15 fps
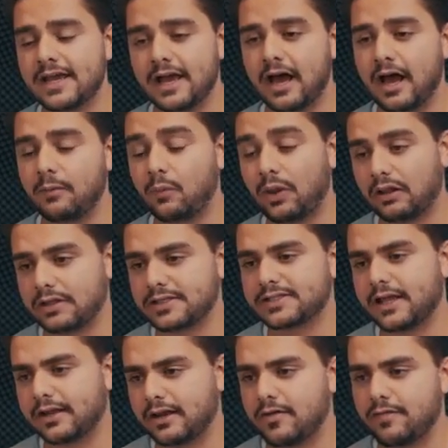Well, it's
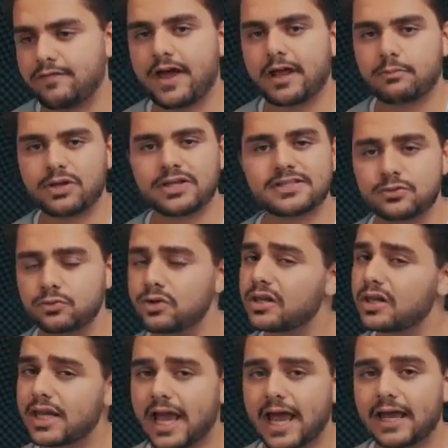not an effect, but it's really